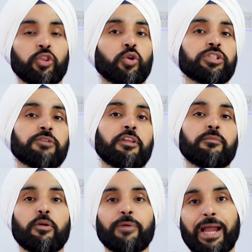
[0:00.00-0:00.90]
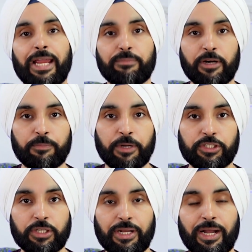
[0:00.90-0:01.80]
Those suffering from high blood
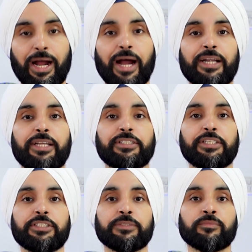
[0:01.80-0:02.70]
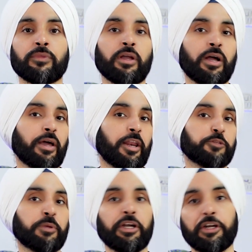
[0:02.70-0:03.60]
pressure, heart disease,
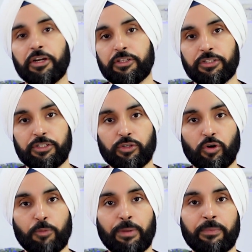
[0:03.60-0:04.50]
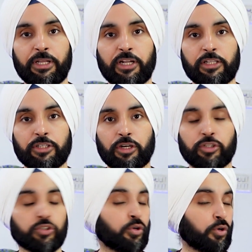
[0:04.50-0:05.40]
respiratory disease or peptic ulcer
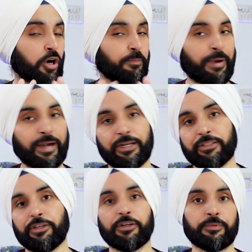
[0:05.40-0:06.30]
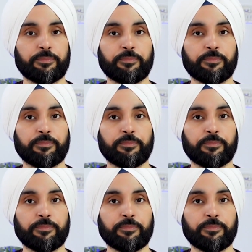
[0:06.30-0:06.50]
should not practice it.